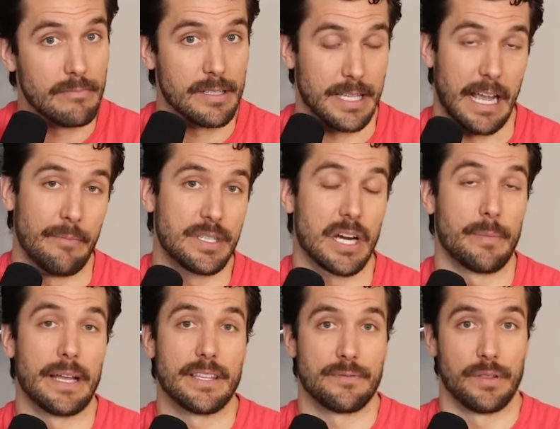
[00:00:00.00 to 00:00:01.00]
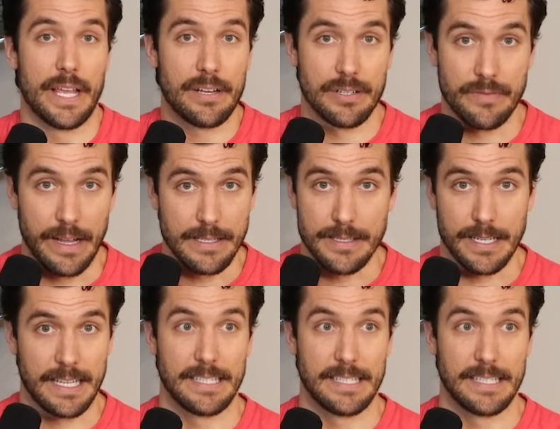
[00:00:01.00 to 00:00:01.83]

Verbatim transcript: It's like I've been talking about this with Lakers fans. Like,